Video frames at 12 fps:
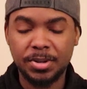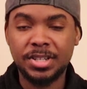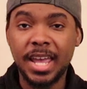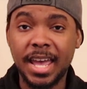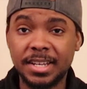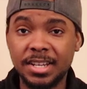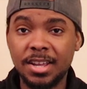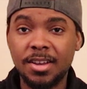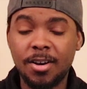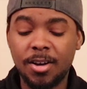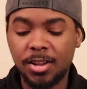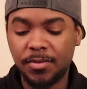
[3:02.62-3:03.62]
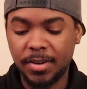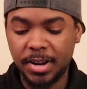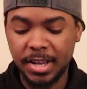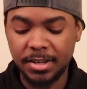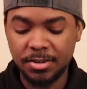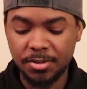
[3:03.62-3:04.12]
protect all of our
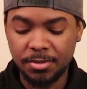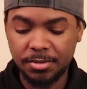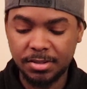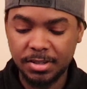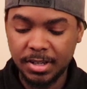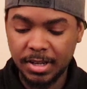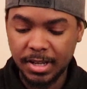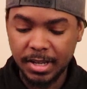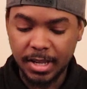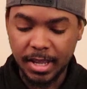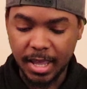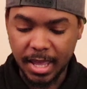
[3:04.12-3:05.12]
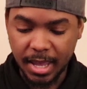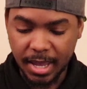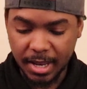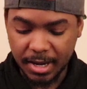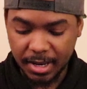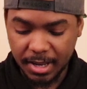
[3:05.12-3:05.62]
internals.
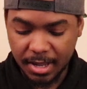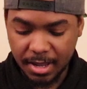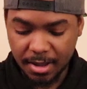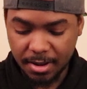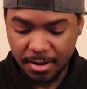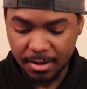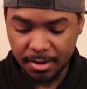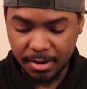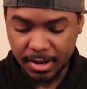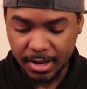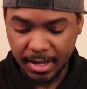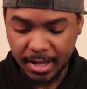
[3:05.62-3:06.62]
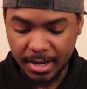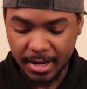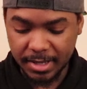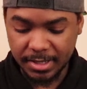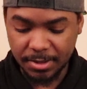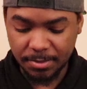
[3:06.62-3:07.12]
And here, I
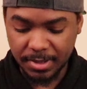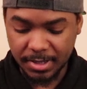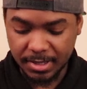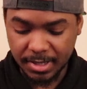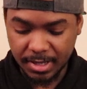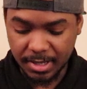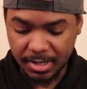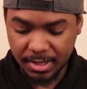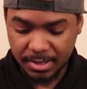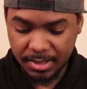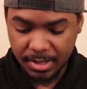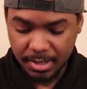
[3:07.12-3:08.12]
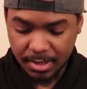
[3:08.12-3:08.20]
cannot see what this is.